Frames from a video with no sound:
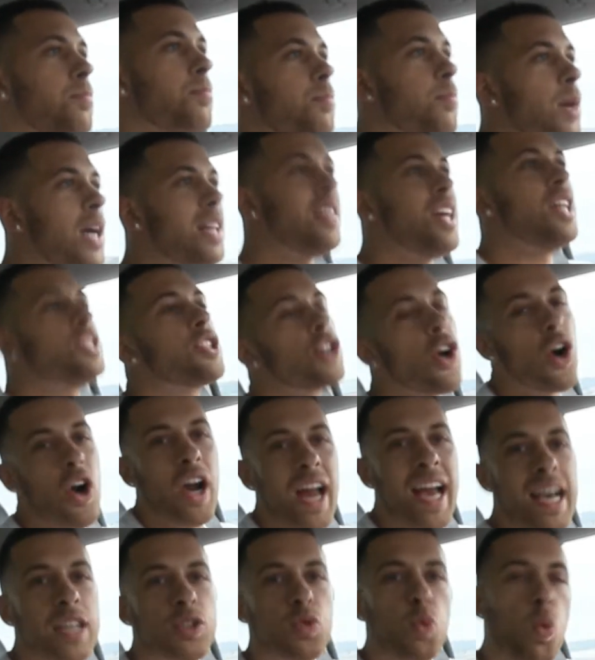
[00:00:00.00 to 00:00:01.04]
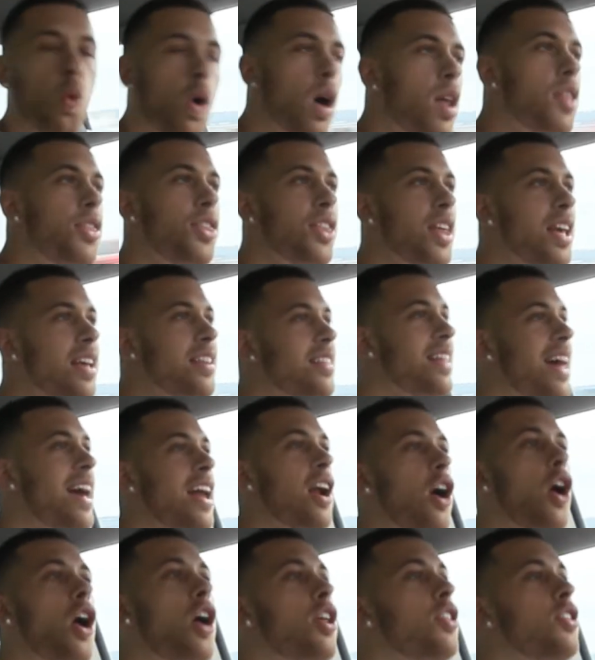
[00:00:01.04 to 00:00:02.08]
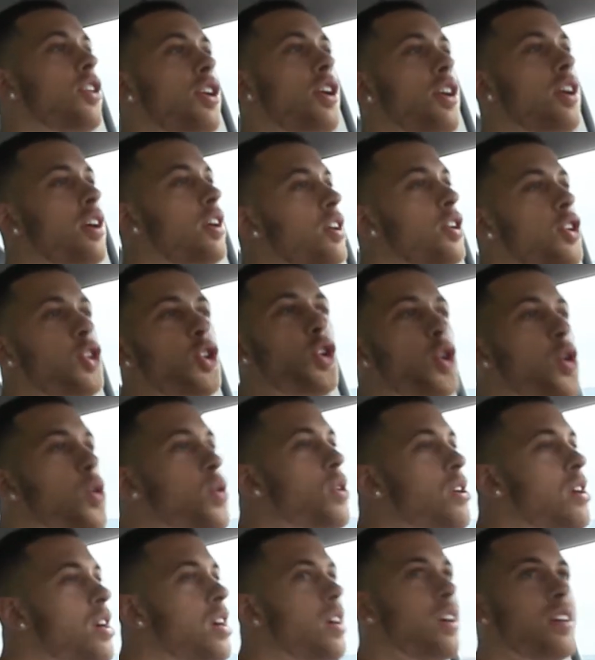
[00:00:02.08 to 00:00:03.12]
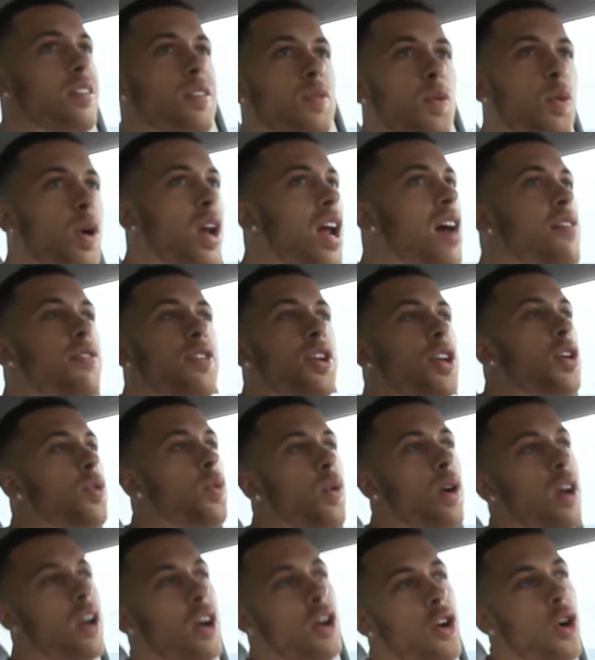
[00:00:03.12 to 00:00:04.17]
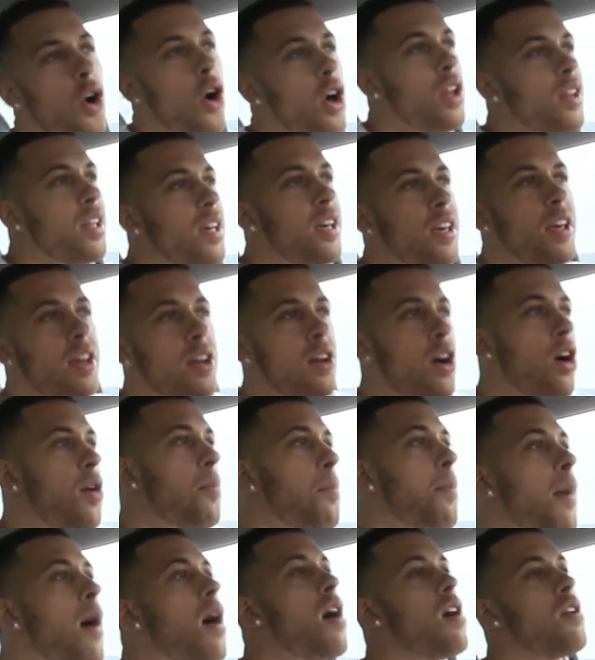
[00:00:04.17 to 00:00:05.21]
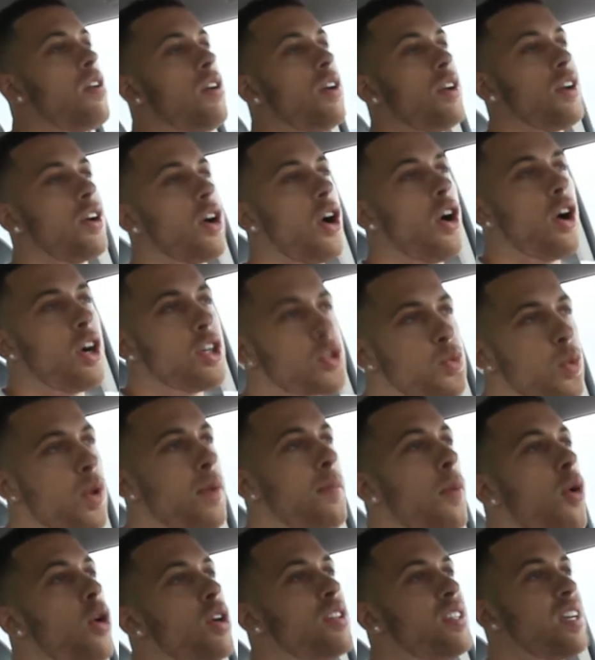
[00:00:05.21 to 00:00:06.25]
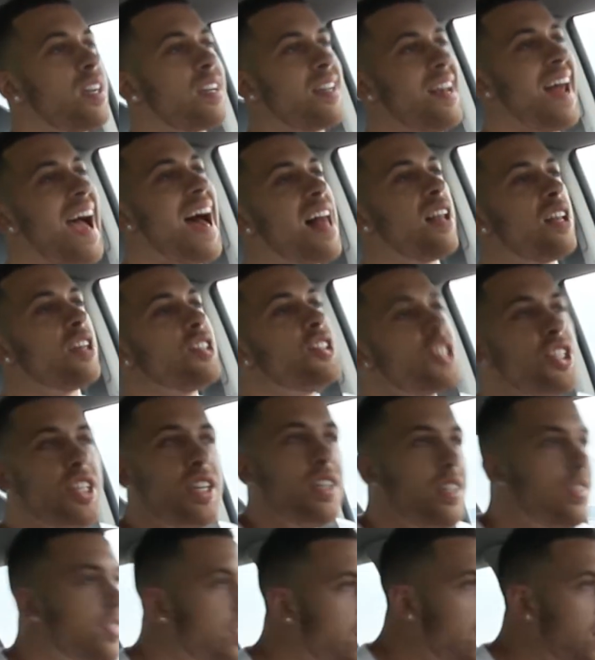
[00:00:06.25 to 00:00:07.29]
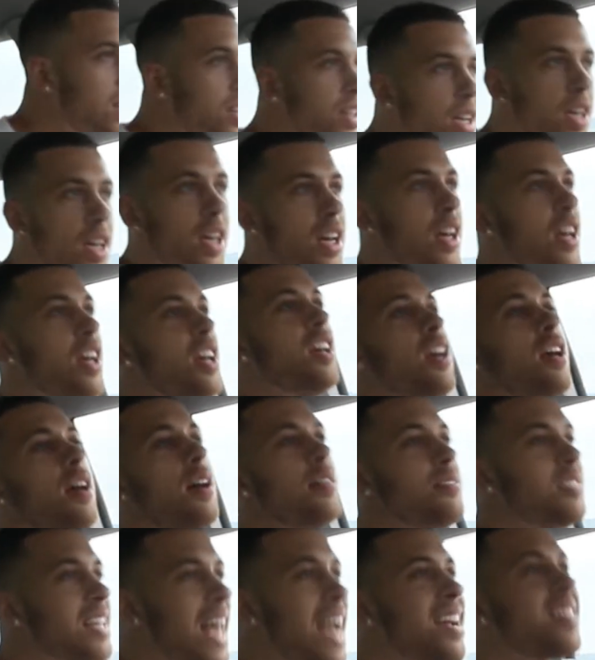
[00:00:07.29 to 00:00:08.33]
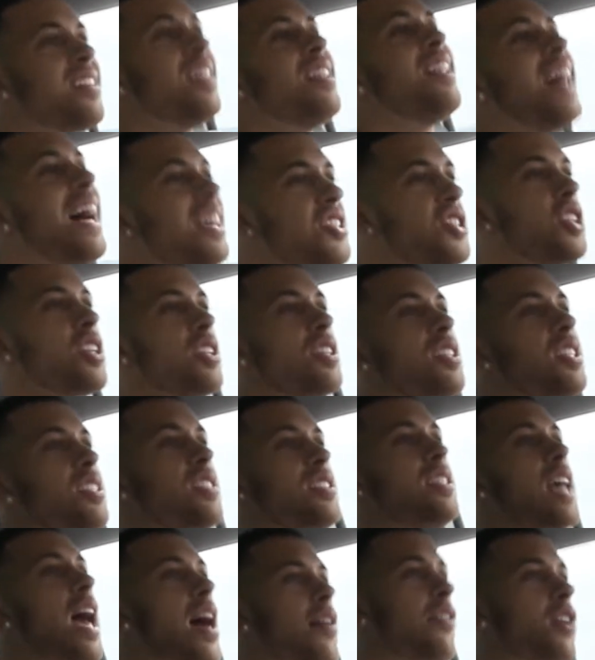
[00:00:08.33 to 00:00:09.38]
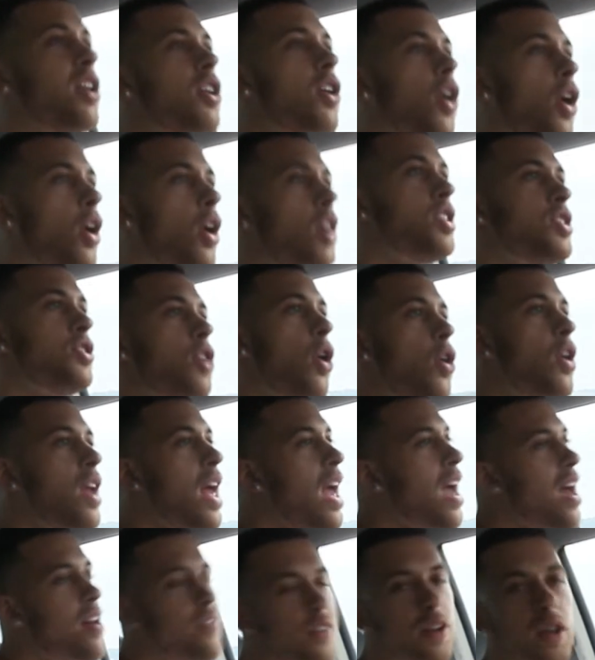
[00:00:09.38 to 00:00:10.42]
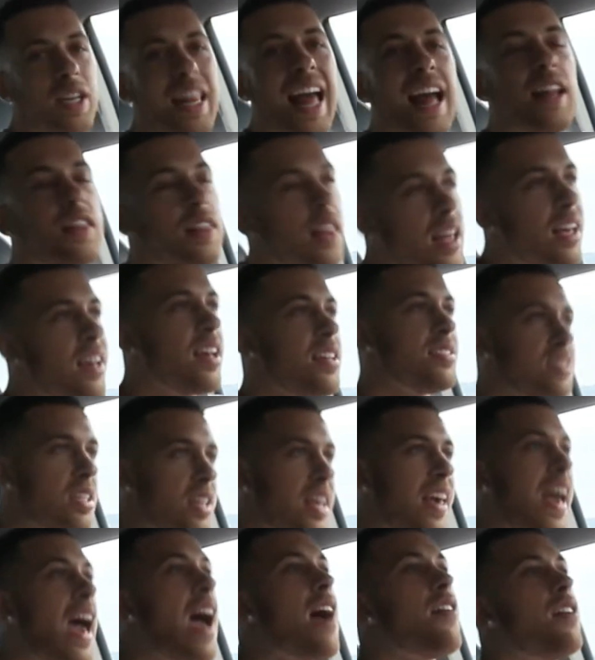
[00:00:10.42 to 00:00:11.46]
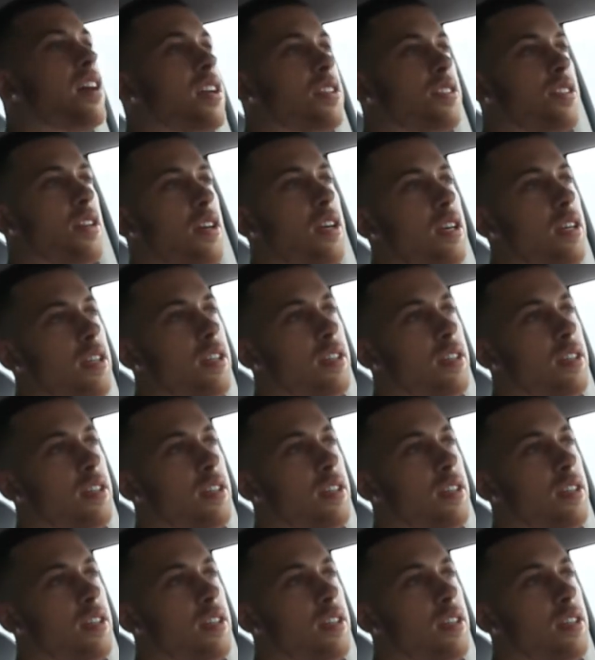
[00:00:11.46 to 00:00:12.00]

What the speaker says: But this car has one thing that other newer, whatever you want to call it, you know, modern cars with more technologies and technologically savvy cars don't have, and that thing is a character.